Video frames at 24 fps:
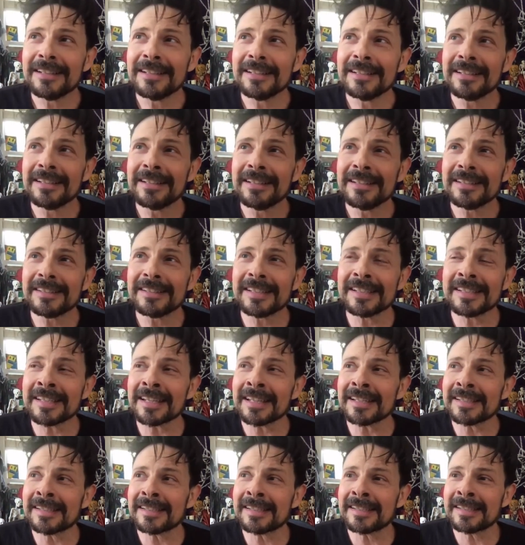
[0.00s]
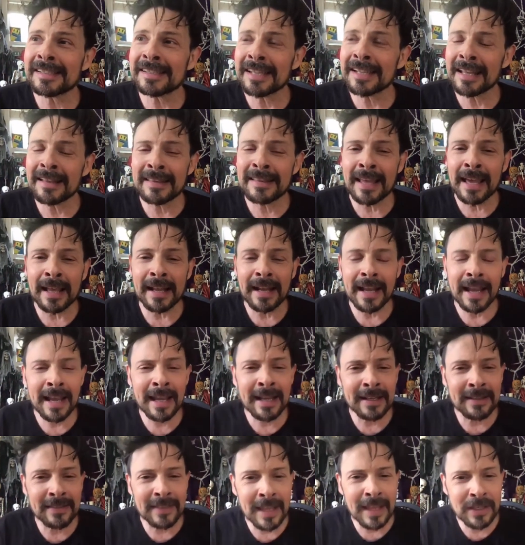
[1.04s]
Since I said that. Hey,
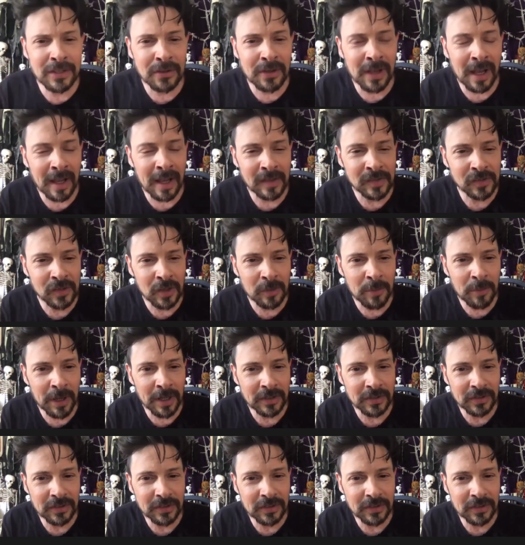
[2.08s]
thank you guys so much.